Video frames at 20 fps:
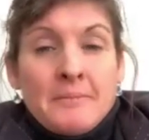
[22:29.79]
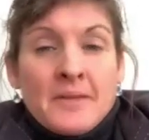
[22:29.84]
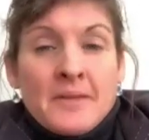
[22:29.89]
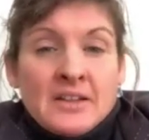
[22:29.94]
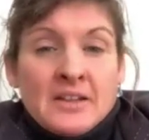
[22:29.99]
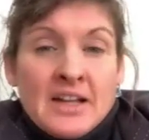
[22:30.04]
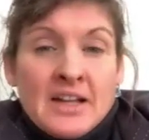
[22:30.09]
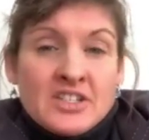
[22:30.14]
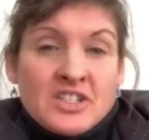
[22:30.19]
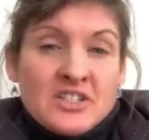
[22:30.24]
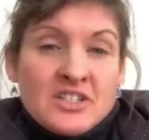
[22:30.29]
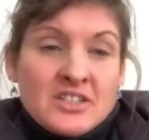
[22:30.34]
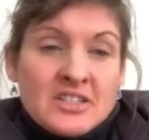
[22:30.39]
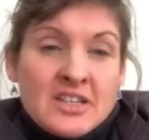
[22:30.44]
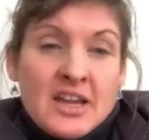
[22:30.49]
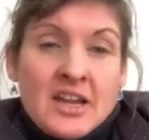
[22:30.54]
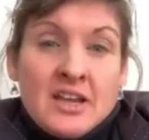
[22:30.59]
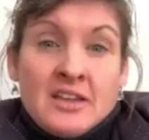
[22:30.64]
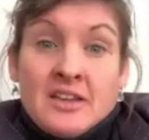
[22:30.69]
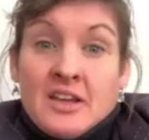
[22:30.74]
Let's just
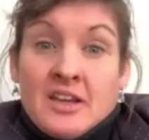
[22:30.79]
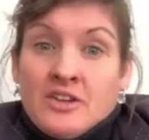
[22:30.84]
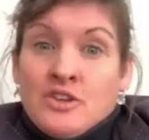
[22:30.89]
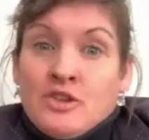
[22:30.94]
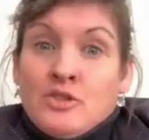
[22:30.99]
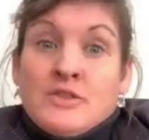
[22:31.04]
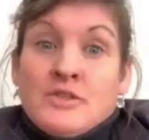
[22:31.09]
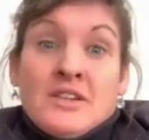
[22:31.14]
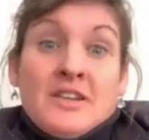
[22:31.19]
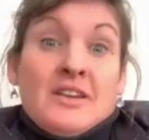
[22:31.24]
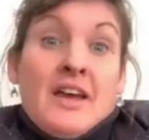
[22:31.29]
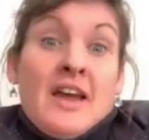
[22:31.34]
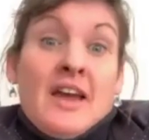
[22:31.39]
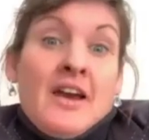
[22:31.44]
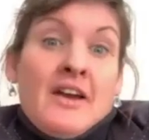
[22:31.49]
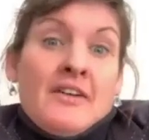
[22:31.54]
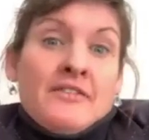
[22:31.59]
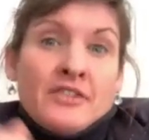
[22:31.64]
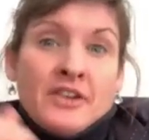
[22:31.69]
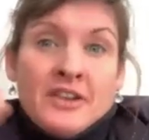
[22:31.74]
say that you did
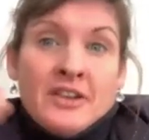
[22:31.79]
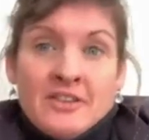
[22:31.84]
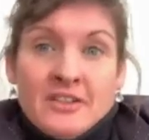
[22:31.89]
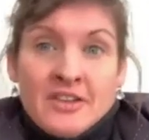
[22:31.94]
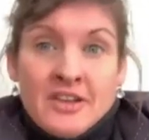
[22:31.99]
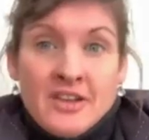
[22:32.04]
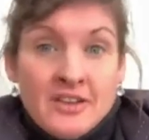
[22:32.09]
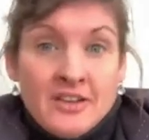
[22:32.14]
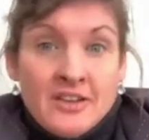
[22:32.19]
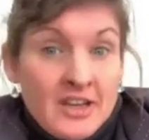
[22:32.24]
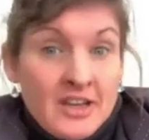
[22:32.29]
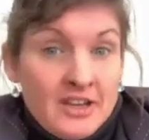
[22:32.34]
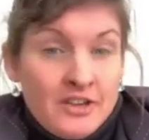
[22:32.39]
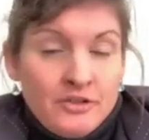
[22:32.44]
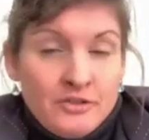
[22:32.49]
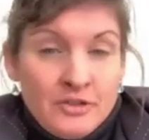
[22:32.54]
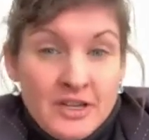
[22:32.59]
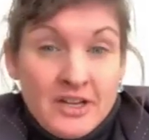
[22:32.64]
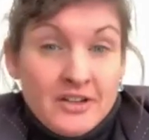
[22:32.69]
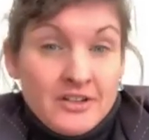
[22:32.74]
everything that you
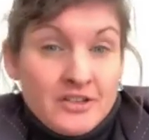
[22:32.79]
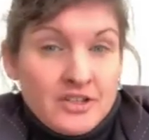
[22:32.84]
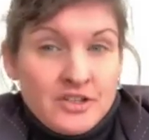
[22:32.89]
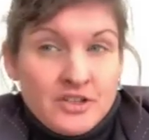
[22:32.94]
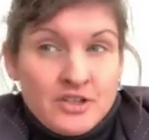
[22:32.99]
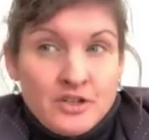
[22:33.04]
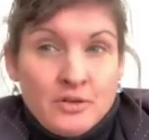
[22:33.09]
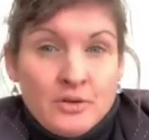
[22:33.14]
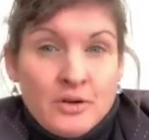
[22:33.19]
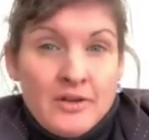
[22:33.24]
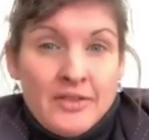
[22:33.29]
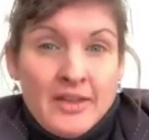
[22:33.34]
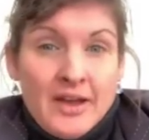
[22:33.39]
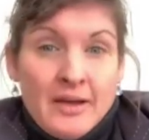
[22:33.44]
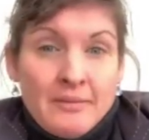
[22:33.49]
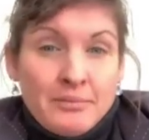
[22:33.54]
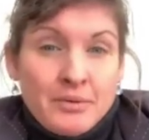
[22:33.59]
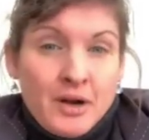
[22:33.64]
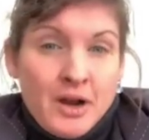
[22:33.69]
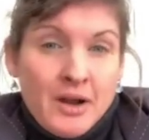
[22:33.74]
needed to do on that
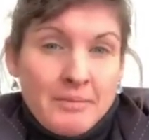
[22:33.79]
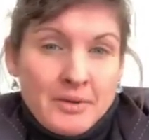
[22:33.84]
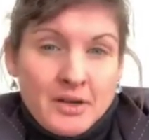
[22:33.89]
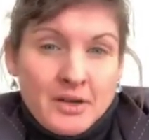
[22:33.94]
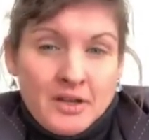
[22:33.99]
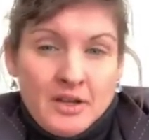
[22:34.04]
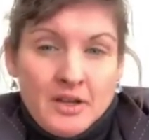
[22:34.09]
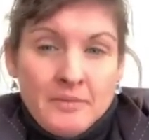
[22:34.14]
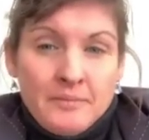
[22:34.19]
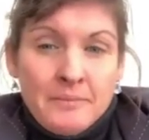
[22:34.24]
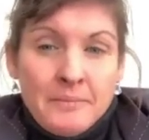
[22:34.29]
property,